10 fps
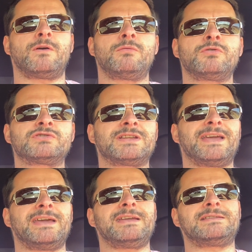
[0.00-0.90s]
almost
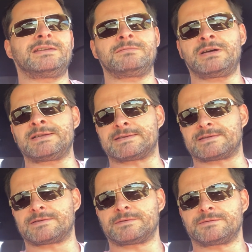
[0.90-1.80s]
18
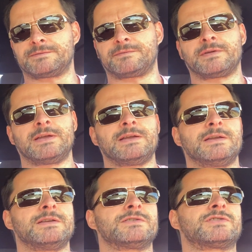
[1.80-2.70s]
months
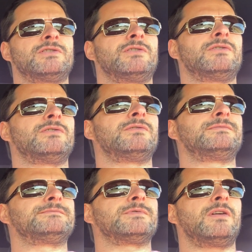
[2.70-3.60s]
so
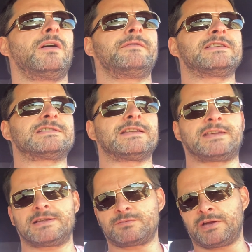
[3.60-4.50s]
obviously
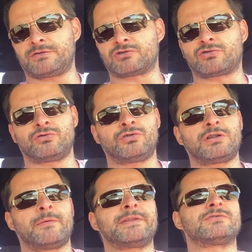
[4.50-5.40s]
kids went to
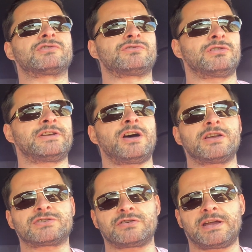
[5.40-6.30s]
school i went to school in
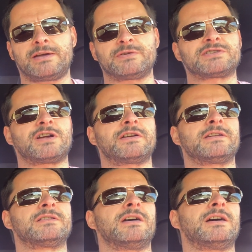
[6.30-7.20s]
austria we
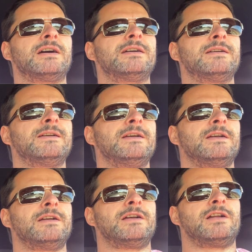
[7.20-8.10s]
started uh,
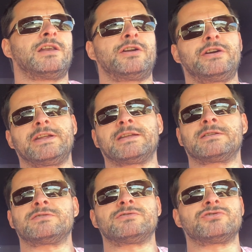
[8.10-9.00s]
learning
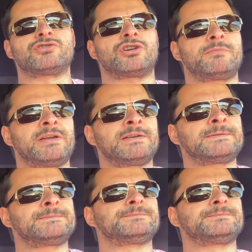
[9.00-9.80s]
german